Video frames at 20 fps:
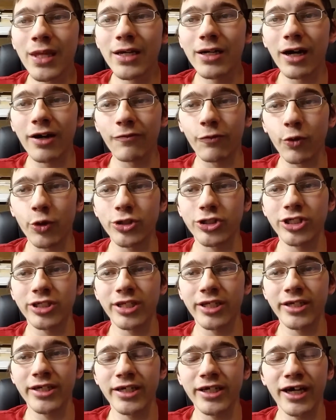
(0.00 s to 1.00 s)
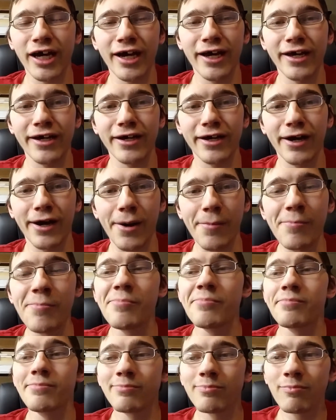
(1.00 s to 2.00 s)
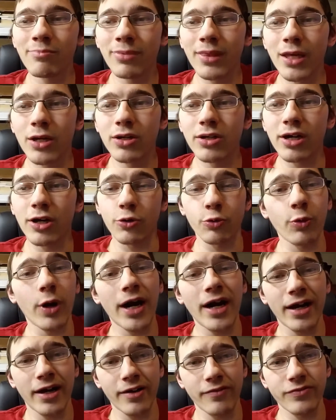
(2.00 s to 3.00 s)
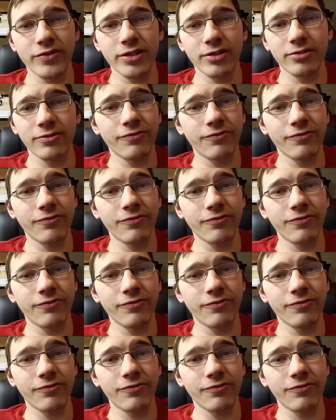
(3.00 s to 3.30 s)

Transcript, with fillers: Unfortunately, I uh, arrived